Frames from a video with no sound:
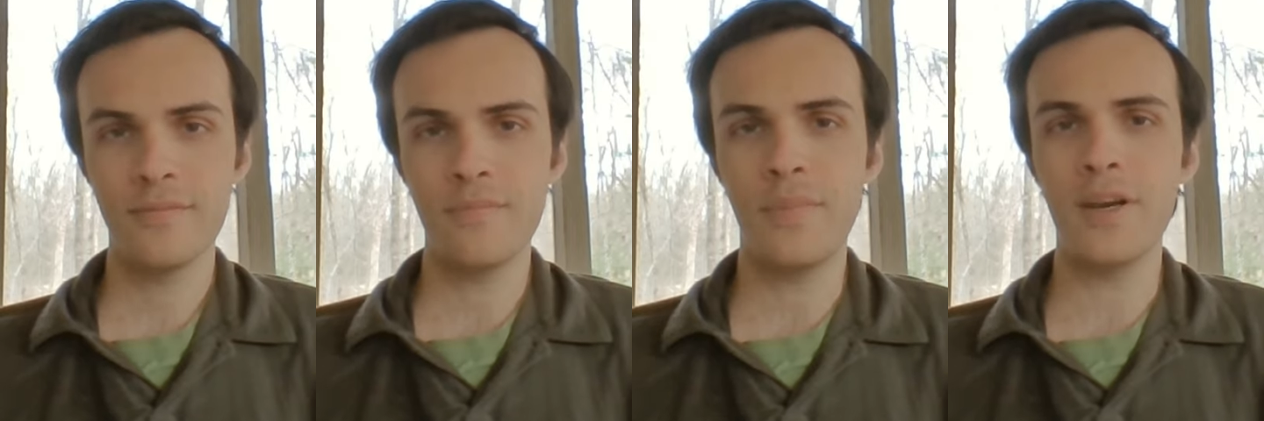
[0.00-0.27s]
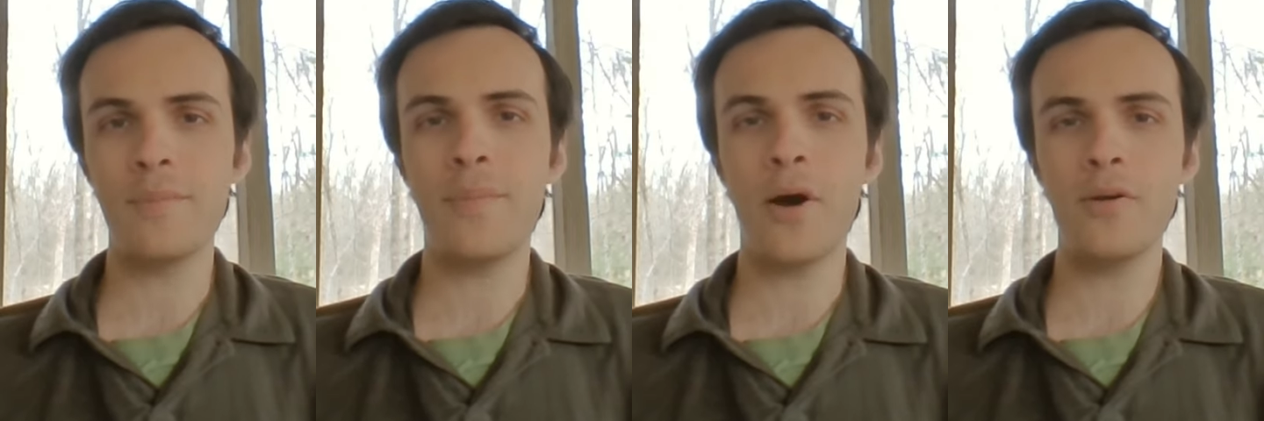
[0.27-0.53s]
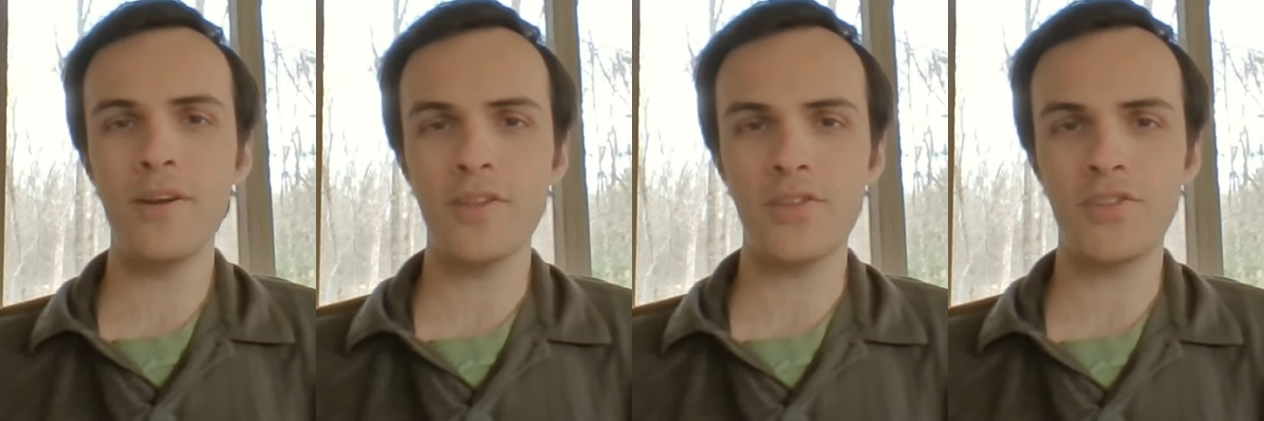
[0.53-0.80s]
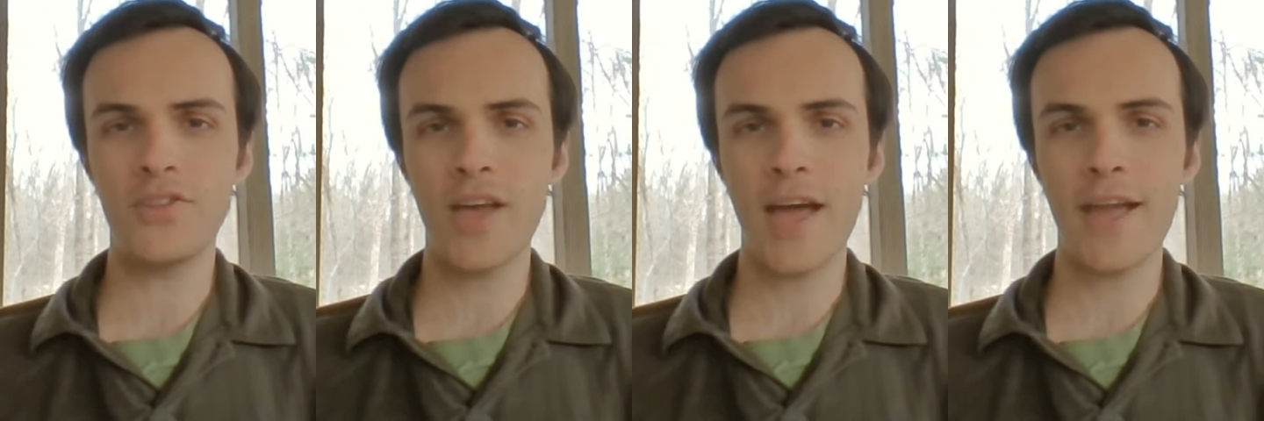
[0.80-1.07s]
But
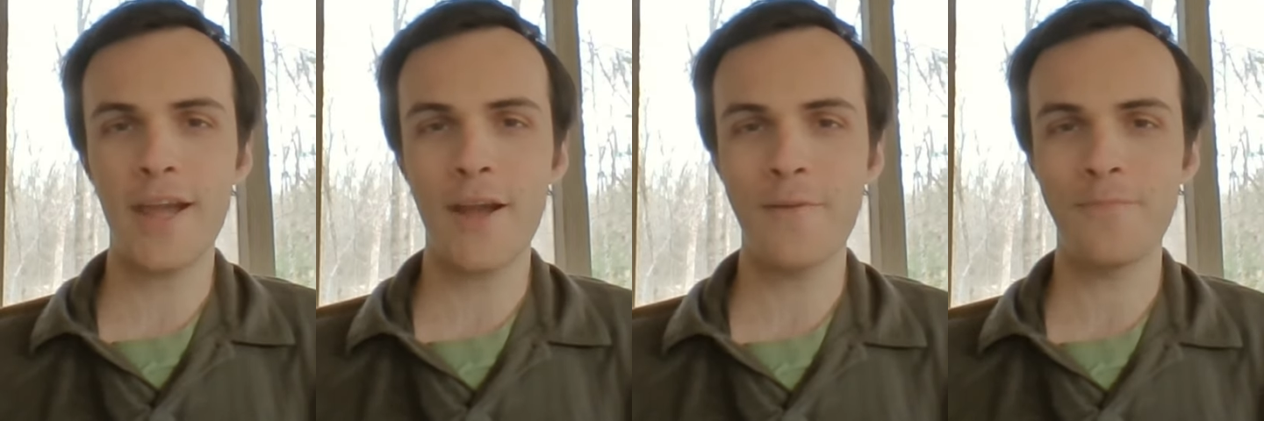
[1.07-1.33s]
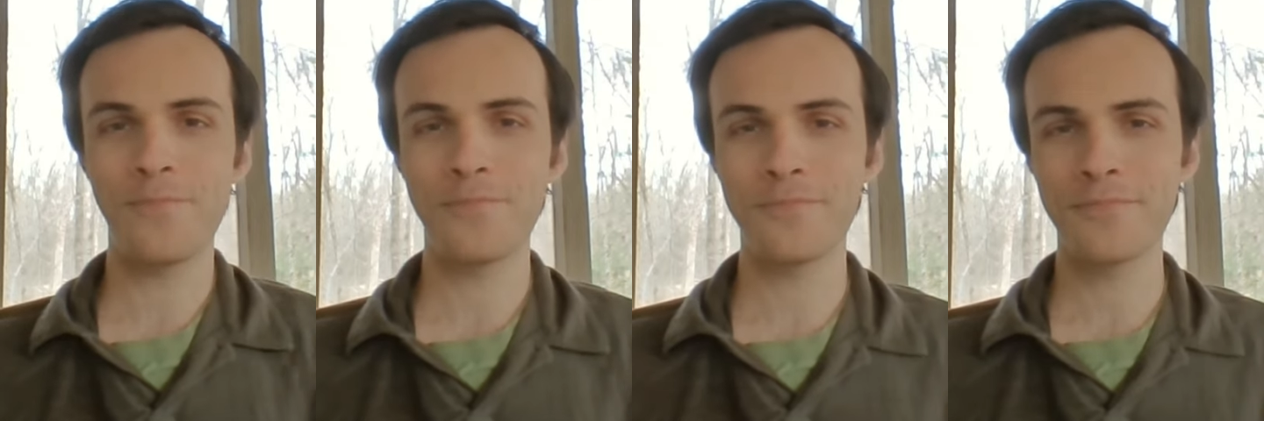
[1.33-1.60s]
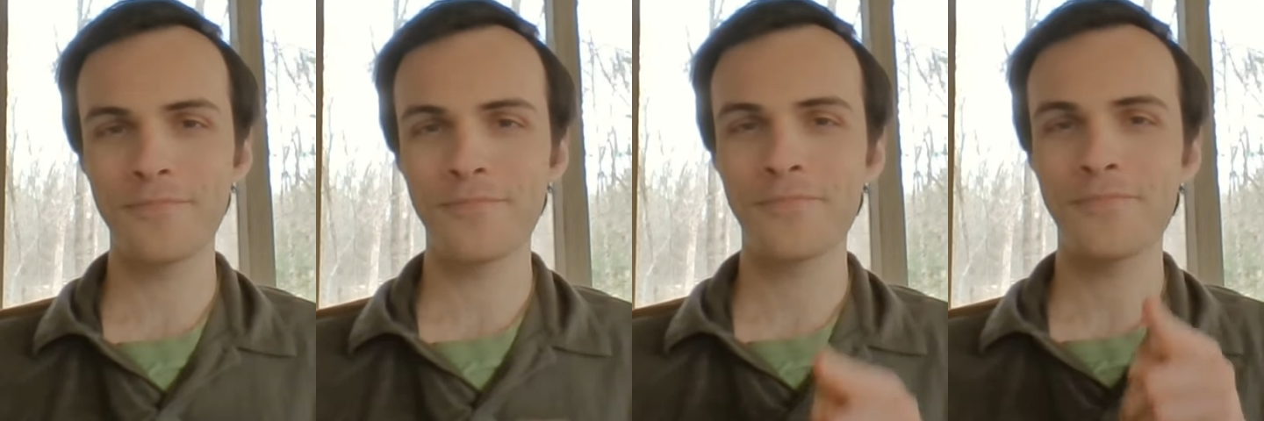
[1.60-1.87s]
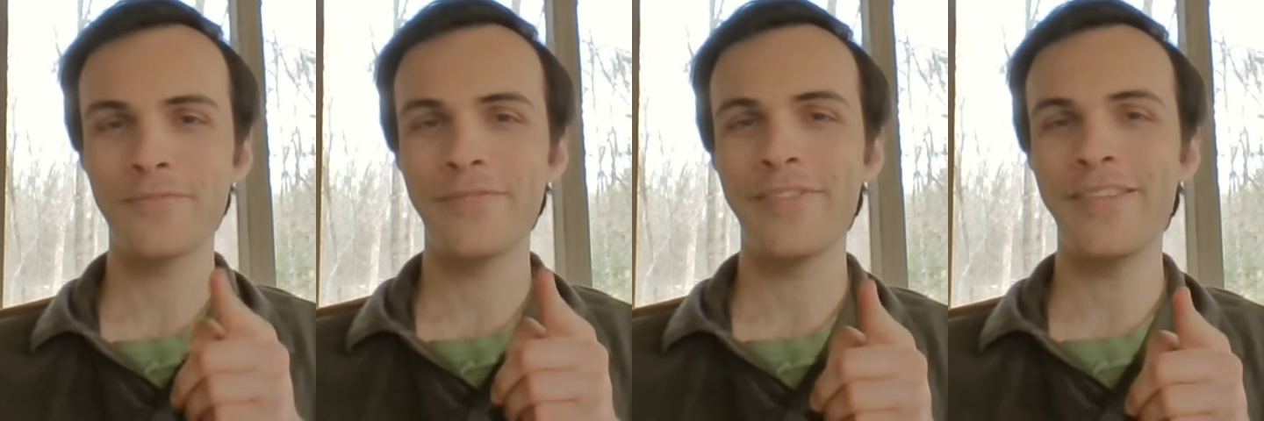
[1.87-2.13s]
opponents say,
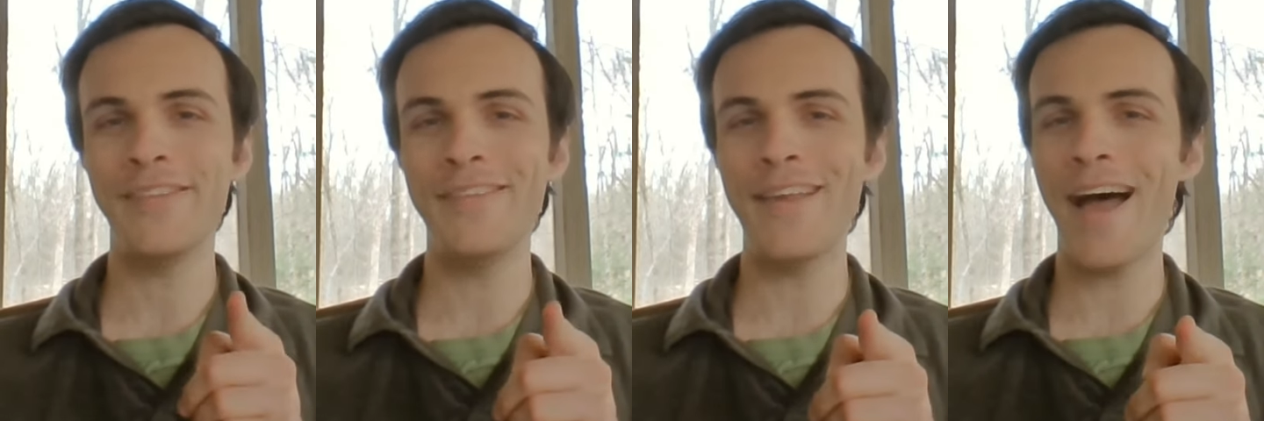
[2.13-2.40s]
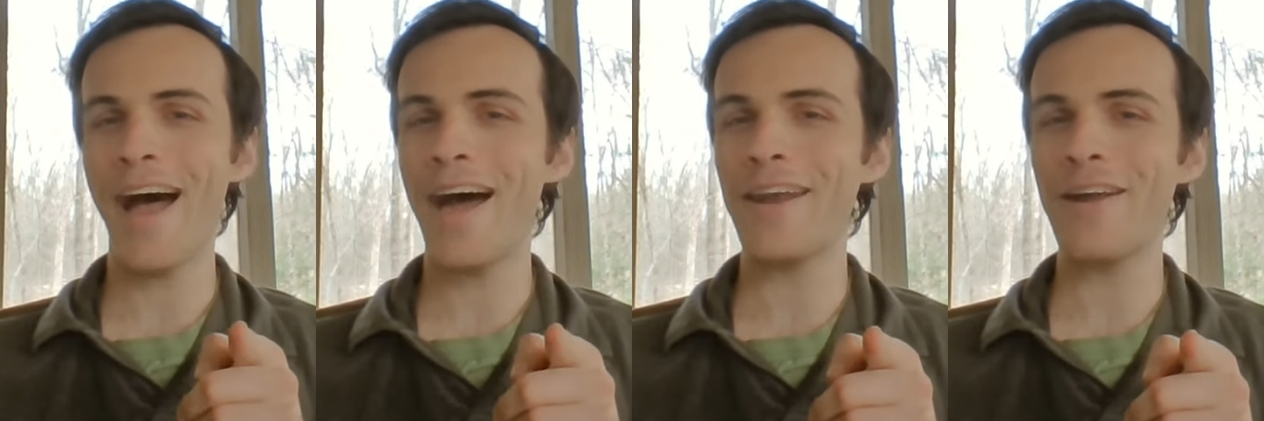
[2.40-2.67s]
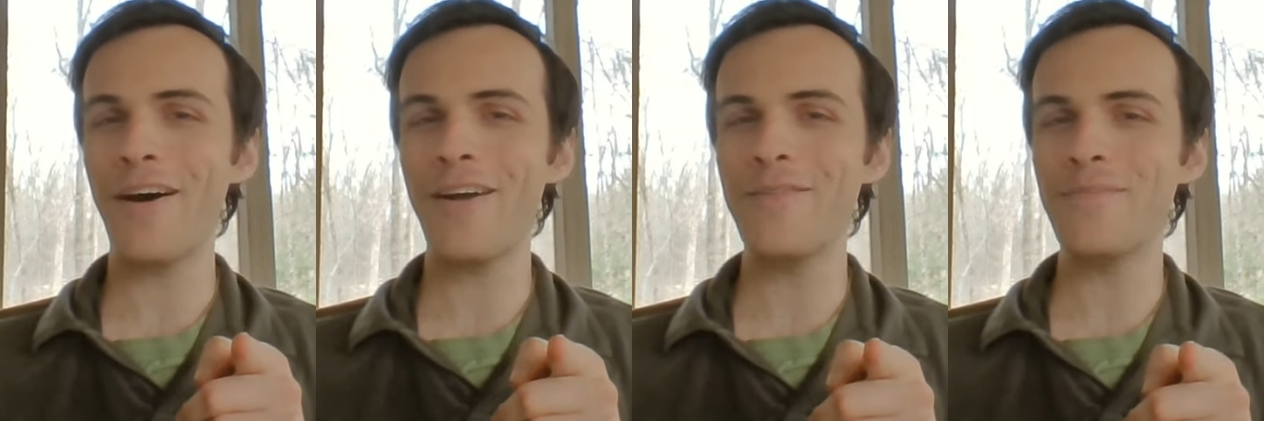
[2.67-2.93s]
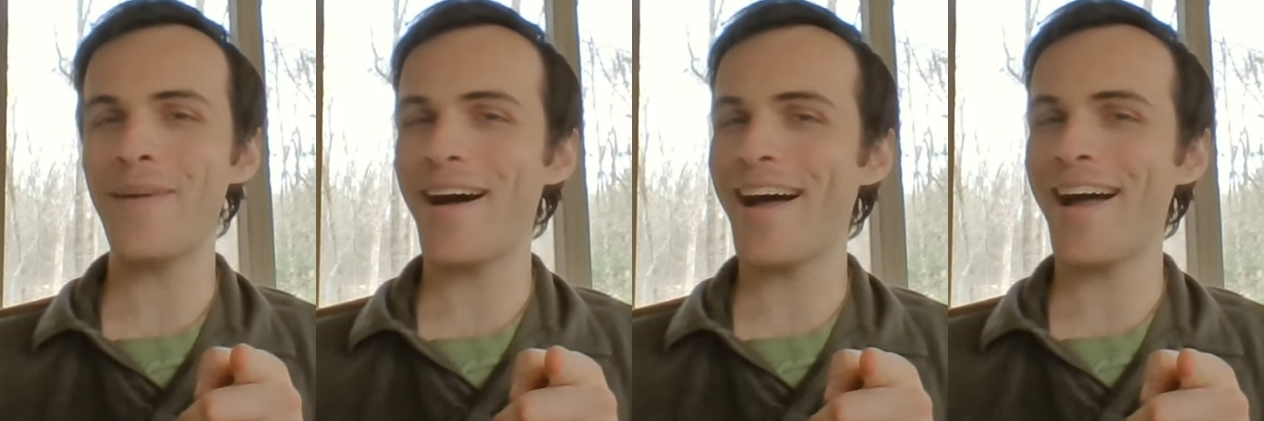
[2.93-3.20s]
not
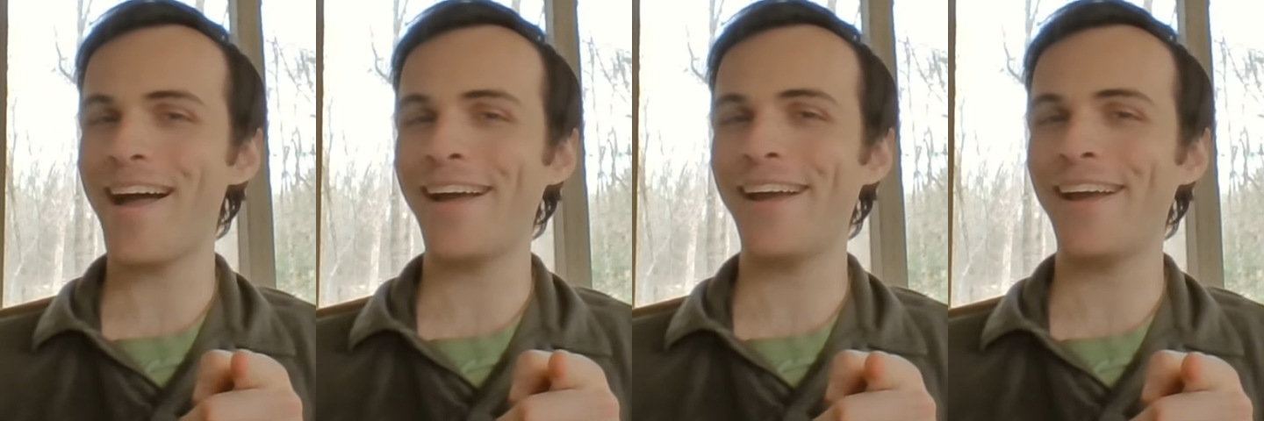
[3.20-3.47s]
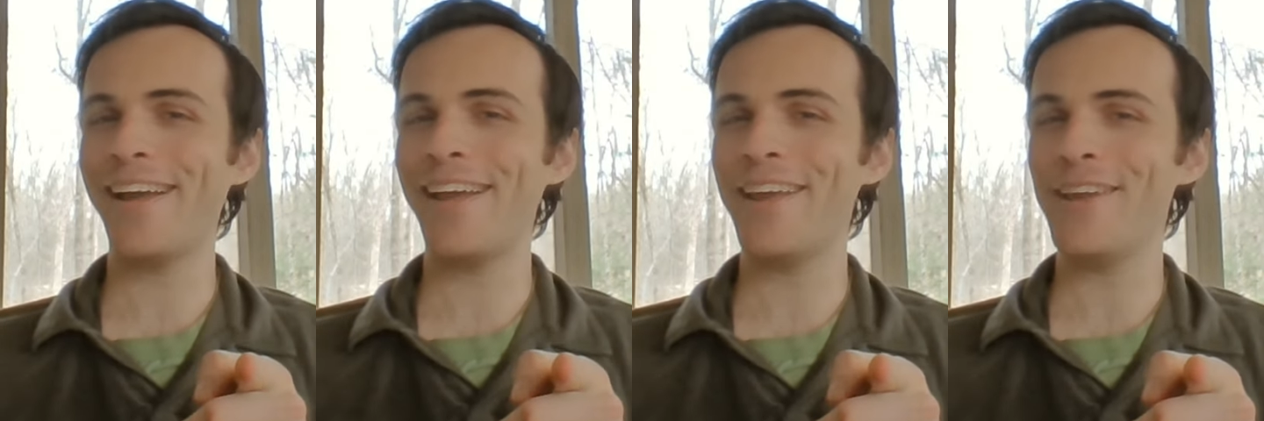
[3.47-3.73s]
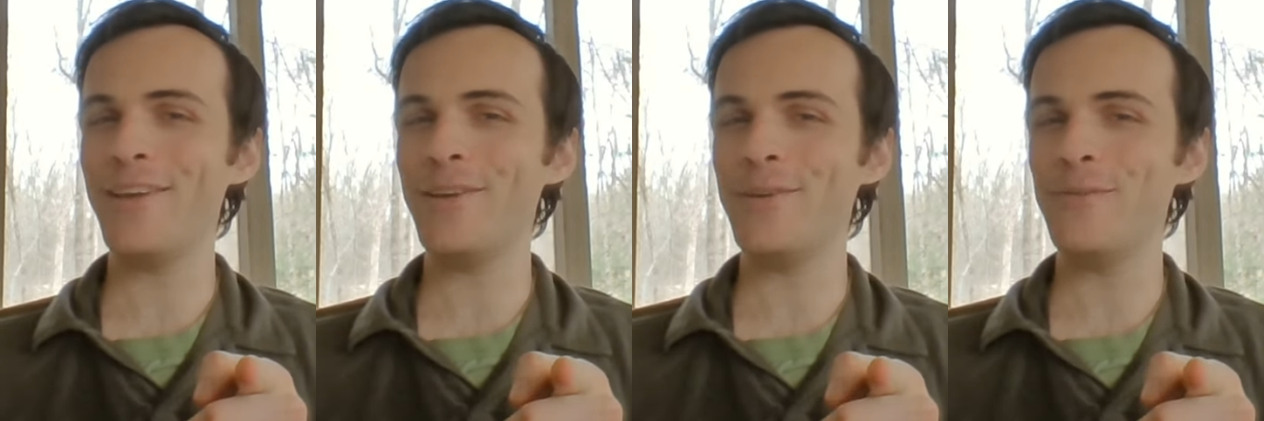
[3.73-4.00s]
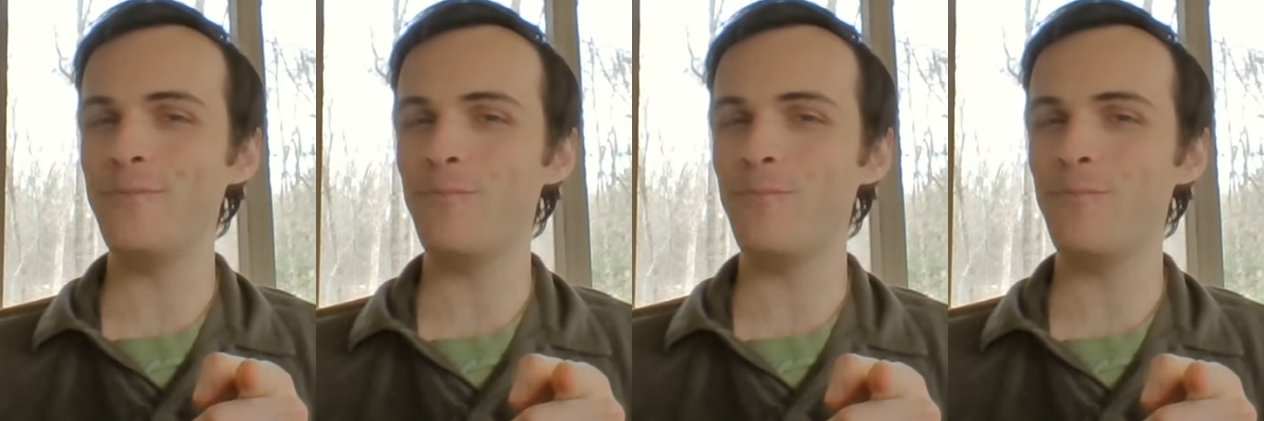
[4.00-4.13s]
on my